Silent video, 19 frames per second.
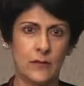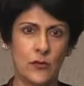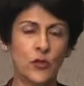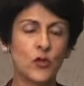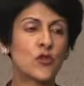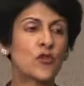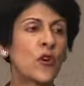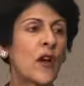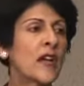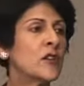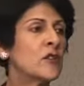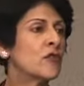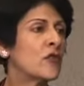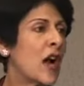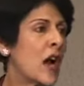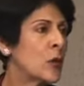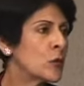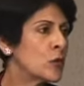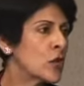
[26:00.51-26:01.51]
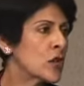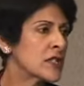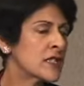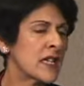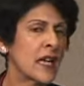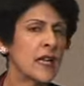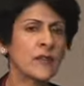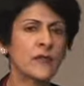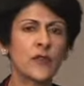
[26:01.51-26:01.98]
to try and drown
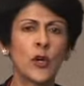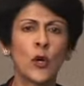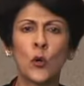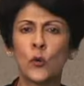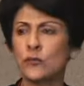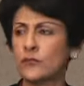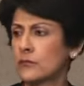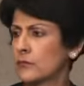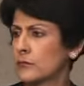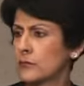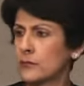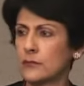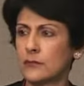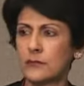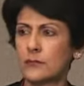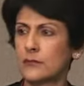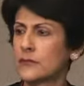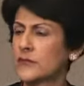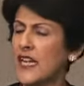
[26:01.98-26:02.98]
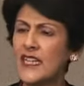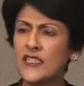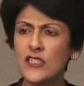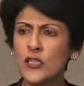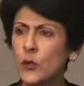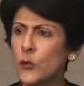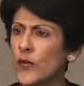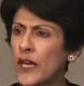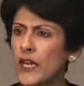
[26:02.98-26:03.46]
yourself. Oh, that's
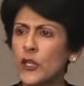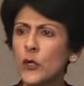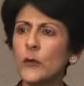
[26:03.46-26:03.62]
okay.